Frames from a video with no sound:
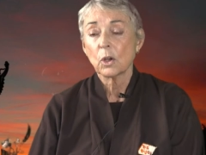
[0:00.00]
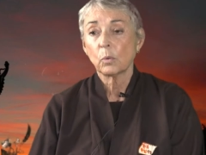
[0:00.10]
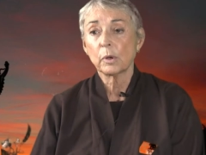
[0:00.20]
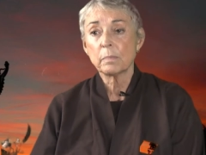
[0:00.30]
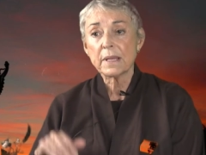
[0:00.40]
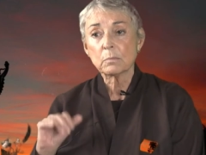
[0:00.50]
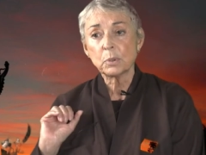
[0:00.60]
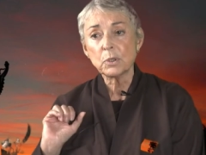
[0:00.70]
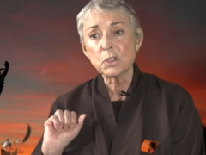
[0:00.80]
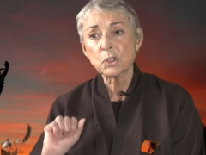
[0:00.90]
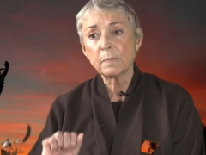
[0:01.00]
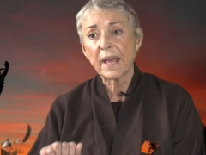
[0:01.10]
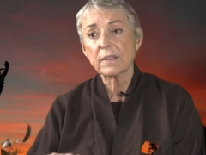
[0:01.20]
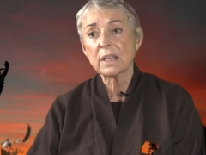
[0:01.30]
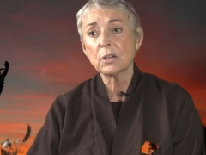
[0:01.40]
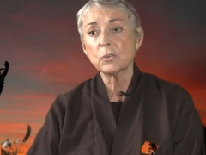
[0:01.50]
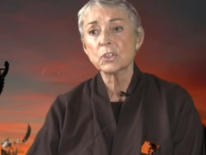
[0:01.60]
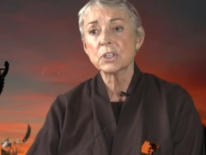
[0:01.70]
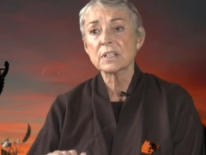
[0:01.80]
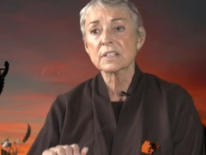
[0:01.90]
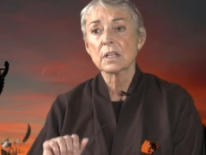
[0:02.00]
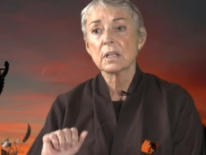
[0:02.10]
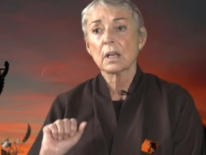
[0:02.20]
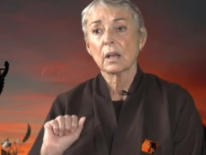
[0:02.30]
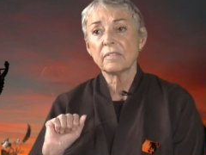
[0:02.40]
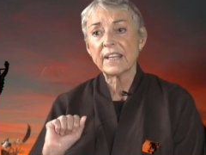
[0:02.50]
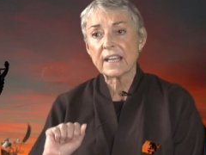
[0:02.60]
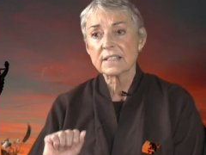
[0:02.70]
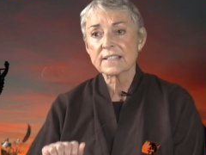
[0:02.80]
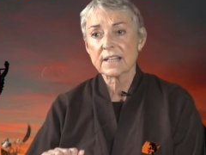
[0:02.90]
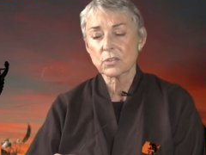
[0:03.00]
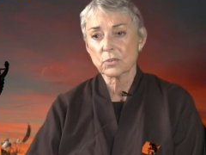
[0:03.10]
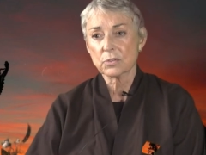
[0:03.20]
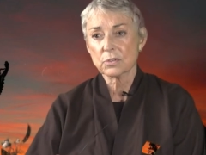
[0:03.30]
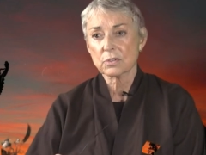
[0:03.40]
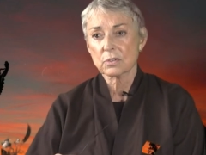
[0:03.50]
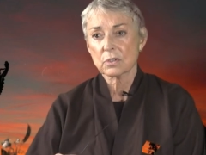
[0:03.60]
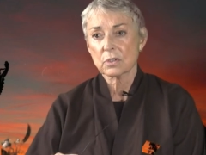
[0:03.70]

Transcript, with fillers: We're being pushed by the energies of the ancestors